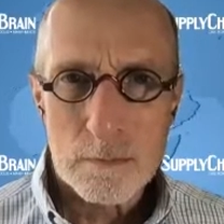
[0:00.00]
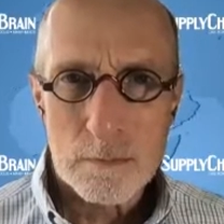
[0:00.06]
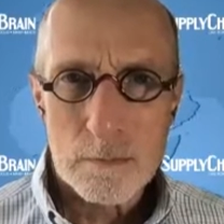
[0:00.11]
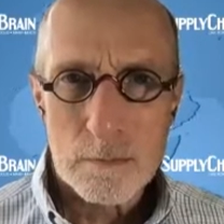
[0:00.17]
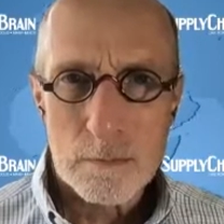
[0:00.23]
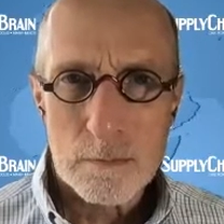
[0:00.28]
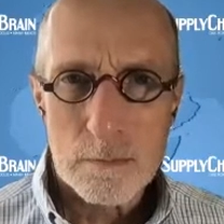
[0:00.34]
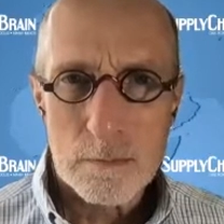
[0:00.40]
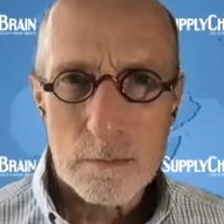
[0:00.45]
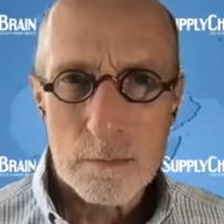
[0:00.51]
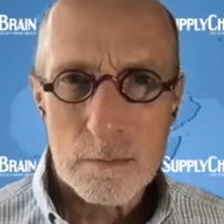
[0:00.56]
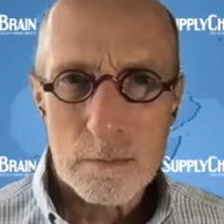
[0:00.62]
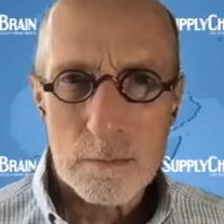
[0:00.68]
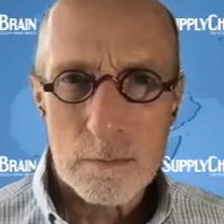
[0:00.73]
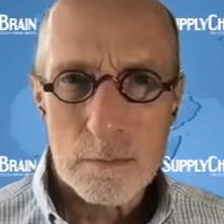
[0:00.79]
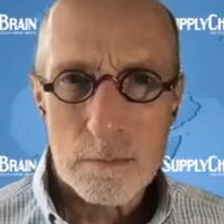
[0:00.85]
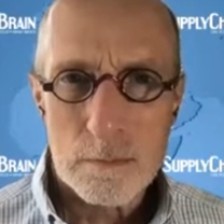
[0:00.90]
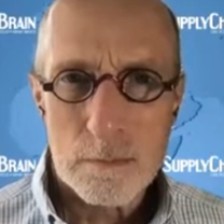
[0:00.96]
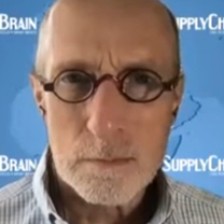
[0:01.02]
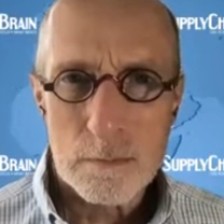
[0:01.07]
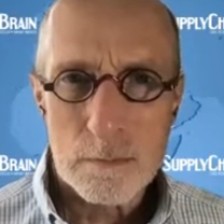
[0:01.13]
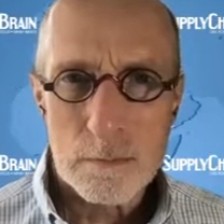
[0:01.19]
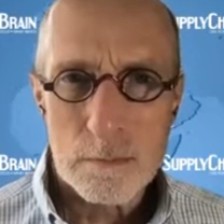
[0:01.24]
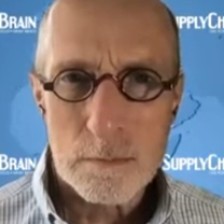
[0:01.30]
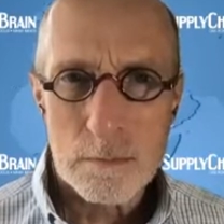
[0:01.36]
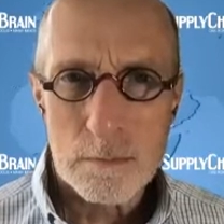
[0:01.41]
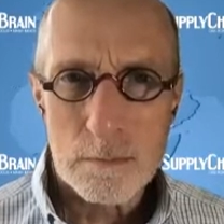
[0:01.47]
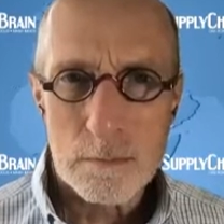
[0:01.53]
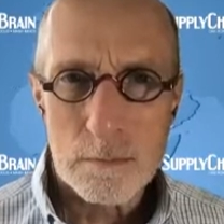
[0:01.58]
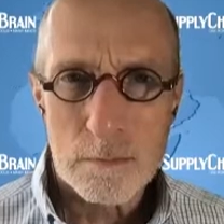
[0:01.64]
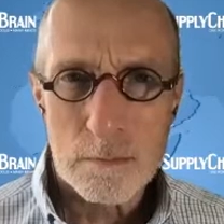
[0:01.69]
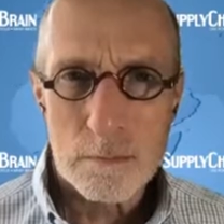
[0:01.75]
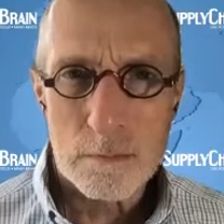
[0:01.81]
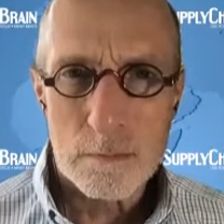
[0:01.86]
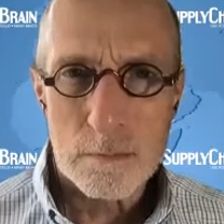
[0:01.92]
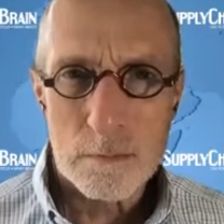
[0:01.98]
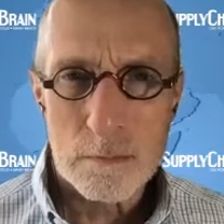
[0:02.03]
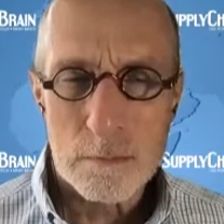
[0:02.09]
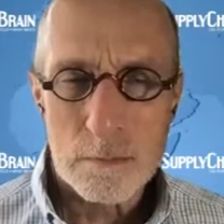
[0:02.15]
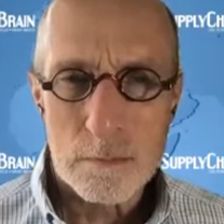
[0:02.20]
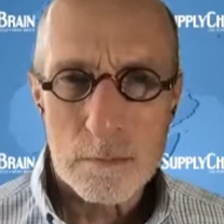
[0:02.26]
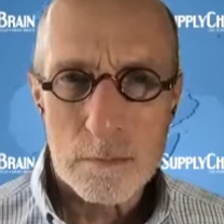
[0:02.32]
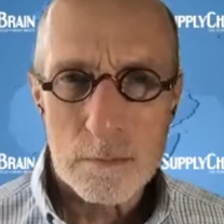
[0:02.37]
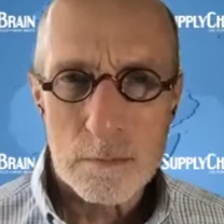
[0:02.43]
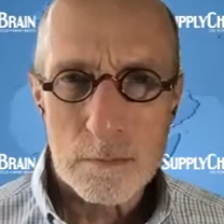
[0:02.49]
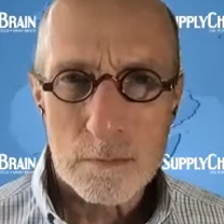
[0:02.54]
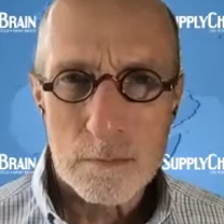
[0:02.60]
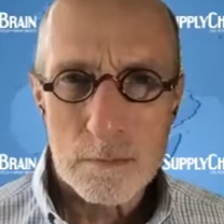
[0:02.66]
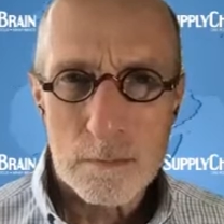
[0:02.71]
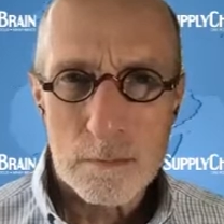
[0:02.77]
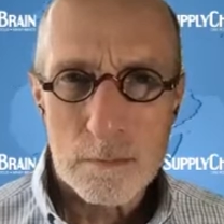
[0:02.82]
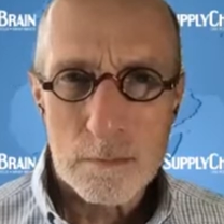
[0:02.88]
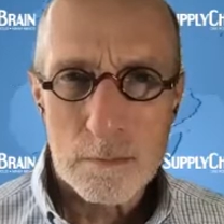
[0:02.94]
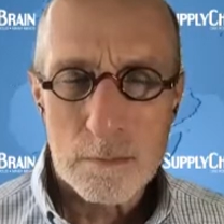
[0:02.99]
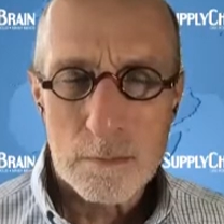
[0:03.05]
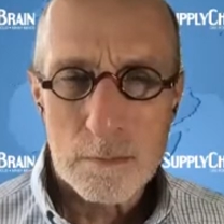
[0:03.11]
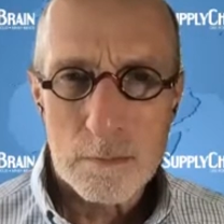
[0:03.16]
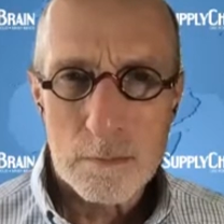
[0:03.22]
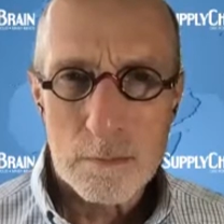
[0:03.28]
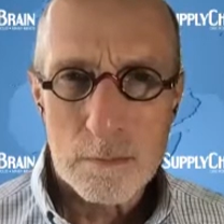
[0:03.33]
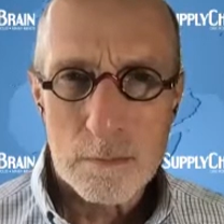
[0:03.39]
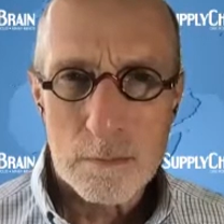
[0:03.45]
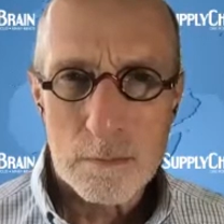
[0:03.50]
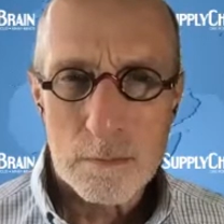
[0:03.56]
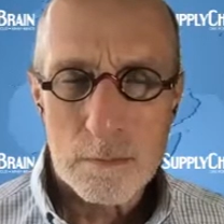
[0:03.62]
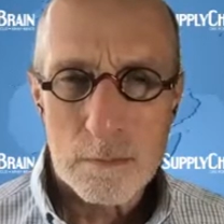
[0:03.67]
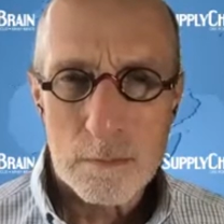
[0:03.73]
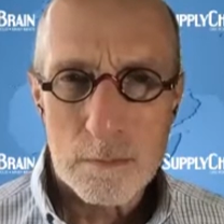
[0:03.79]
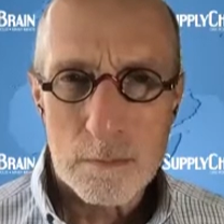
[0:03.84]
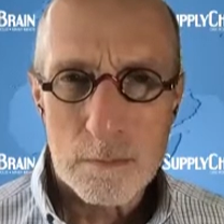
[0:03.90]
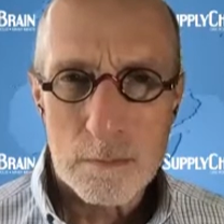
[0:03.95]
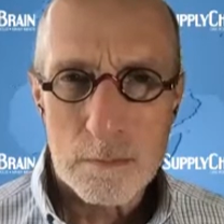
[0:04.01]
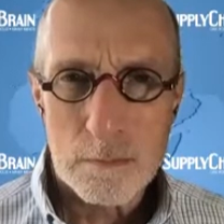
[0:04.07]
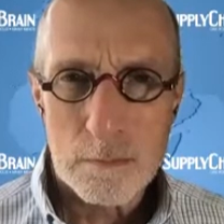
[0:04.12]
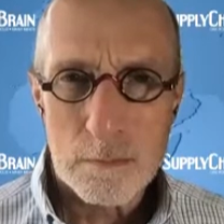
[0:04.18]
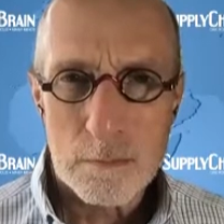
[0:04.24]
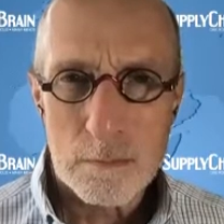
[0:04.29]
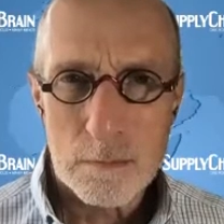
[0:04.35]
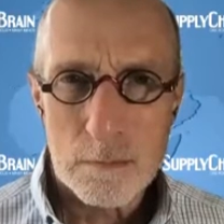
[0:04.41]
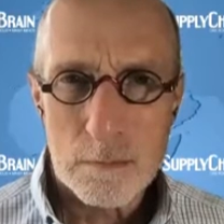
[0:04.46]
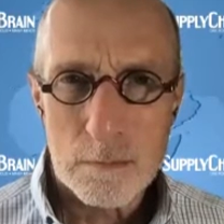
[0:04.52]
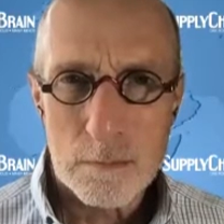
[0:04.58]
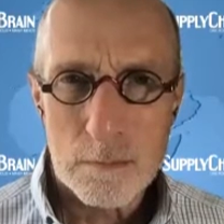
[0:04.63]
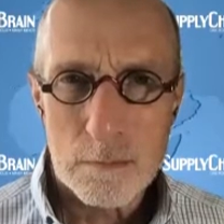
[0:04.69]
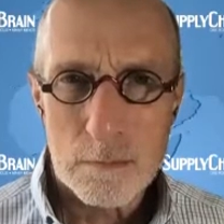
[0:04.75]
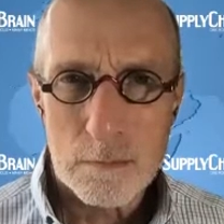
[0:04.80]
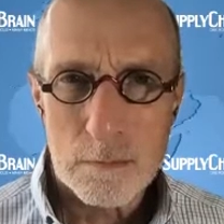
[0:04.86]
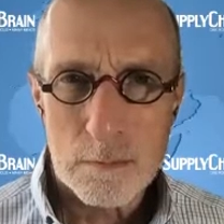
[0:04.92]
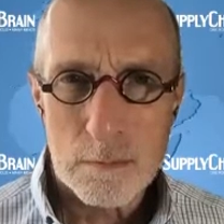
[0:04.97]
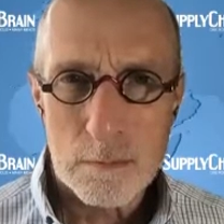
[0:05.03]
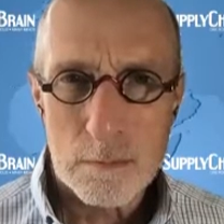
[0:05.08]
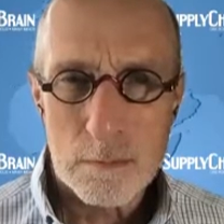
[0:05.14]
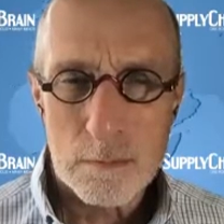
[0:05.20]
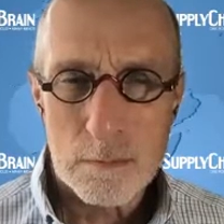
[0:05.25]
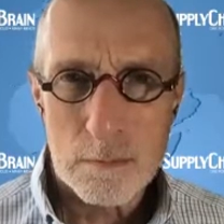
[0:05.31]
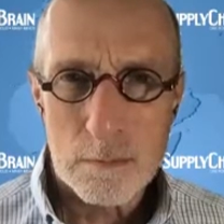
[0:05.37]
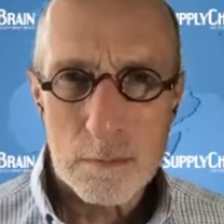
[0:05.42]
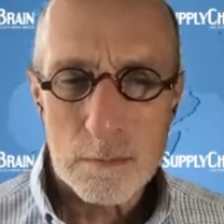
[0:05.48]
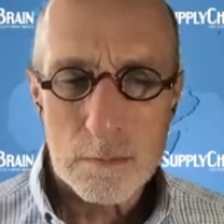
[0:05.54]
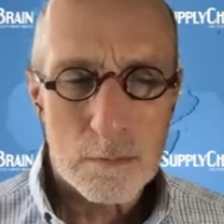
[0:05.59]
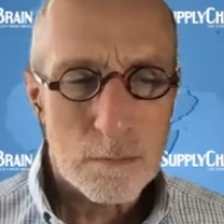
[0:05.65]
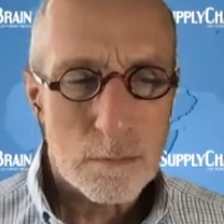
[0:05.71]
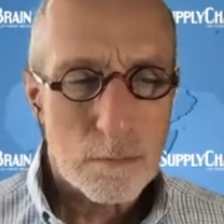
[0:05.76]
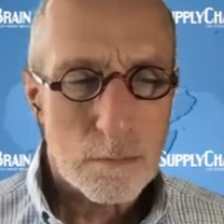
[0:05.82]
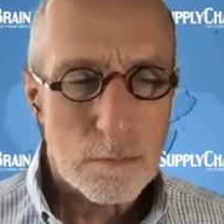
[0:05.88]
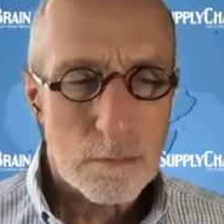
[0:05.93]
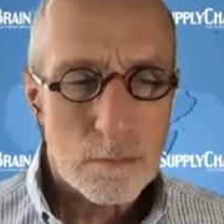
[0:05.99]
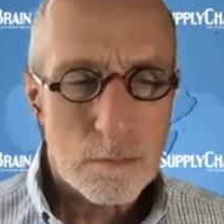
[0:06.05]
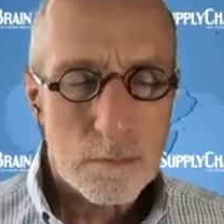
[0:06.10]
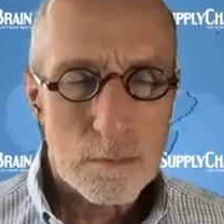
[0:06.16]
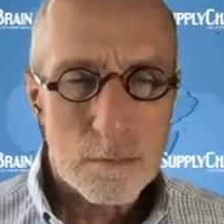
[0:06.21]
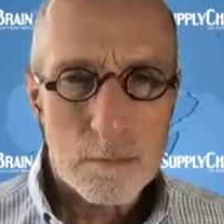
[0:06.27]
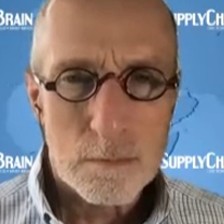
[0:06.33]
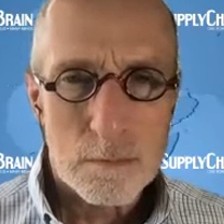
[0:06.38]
(not speaking)